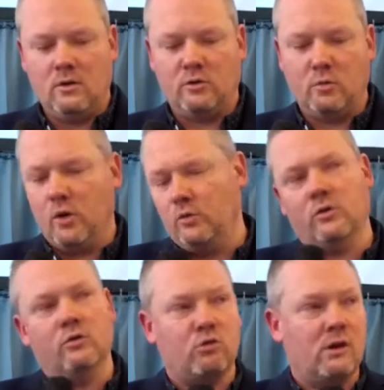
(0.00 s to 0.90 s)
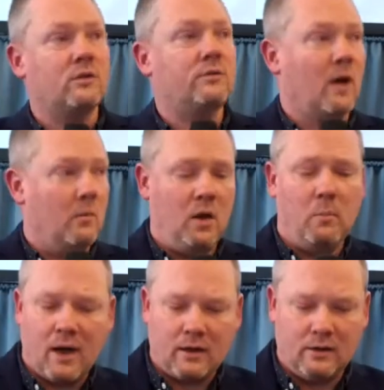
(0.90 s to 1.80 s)
Someone who doesn't treat his family
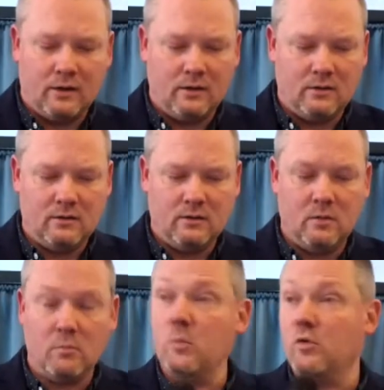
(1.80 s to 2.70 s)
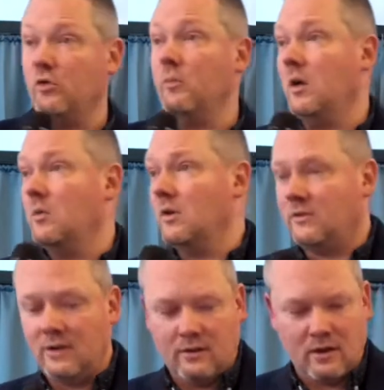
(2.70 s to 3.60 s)
badly. People should be able to
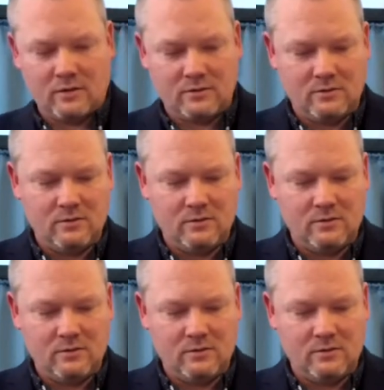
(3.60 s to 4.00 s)
see that.